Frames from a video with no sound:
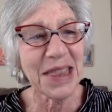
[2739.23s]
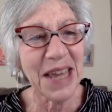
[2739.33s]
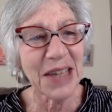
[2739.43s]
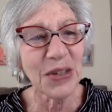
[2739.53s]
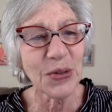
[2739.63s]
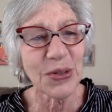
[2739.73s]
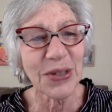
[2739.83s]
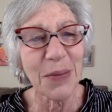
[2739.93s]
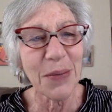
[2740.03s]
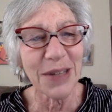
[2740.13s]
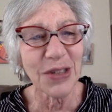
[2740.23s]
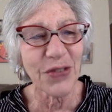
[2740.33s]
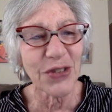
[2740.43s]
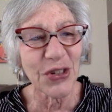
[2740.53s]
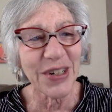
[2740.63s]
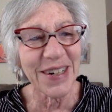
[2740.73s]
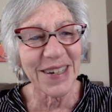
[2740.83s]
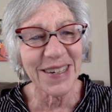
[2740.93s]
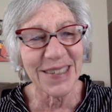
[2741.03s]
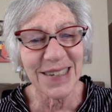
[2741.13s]
Thank you so much for
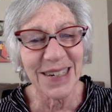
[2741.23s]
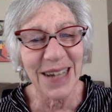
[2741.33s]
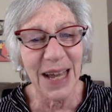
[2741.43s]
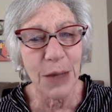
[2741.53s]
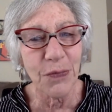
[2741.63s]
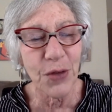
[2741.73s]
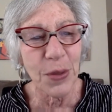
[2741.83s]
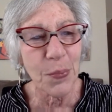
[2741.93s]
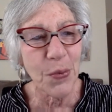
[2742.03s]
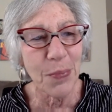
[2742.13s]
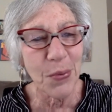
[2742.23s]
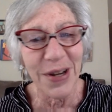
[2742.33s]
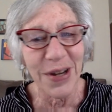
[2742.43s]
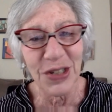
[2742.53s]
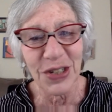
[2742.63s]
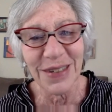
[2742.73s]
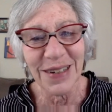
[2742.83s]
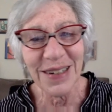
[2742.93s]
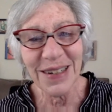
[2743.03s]
joining us today Thank and for you. the preparation.